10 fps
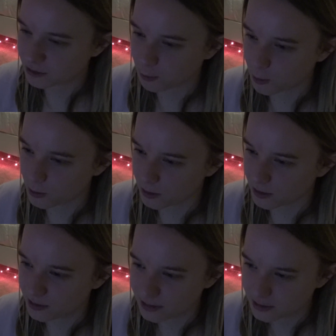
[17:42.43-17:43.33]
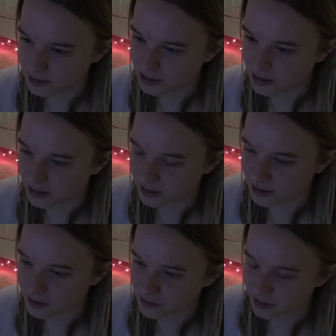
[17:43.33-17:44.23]
is War
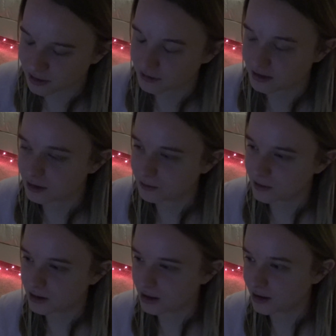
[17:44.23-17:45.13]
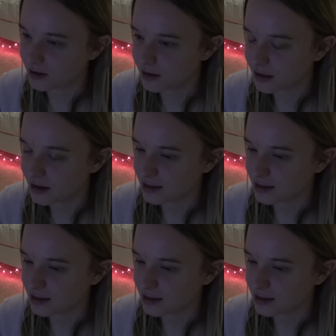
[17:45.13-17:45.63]
and Given, because I definitely like